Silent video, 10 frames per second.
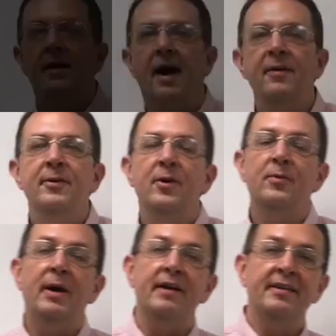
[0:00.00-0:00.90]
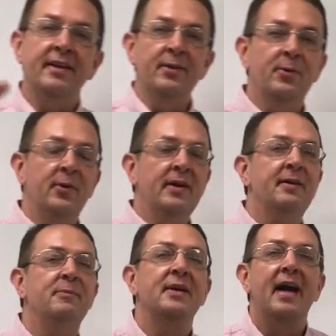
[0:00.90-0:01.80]
I don't know about you,
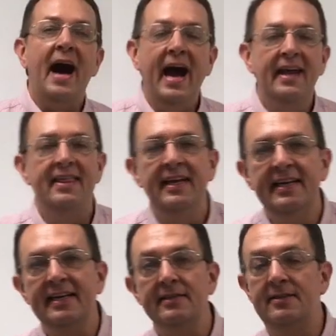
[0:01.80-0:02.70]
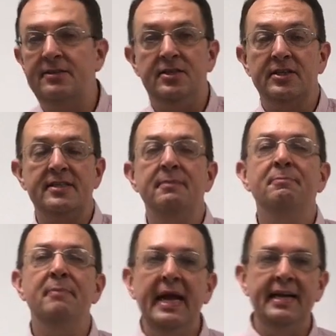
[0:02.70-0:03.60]
but I think it's just
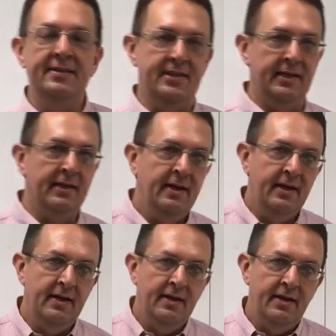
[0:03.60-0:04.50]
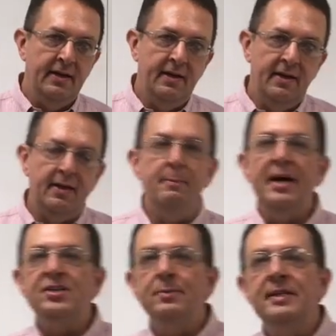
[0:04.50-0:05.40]
amazing. The
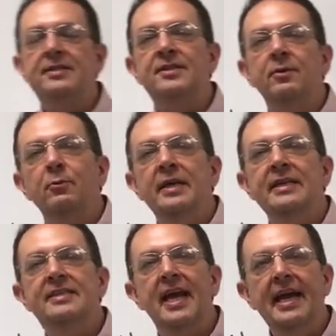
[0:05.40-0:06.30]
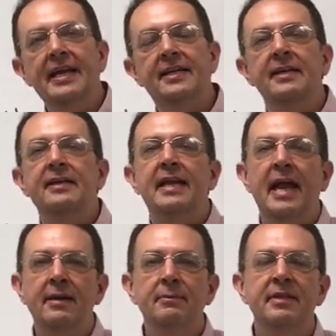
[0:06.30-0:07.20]
measurements that we take
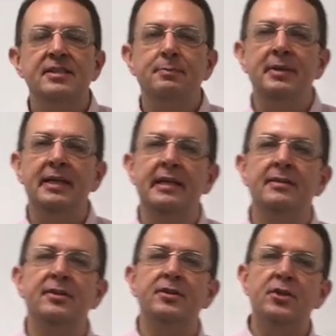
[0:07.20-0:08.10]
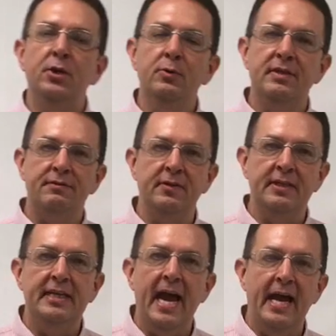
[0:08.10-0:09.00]
can be split into two
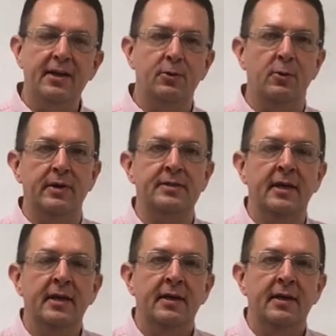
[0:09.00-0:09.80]
different categories.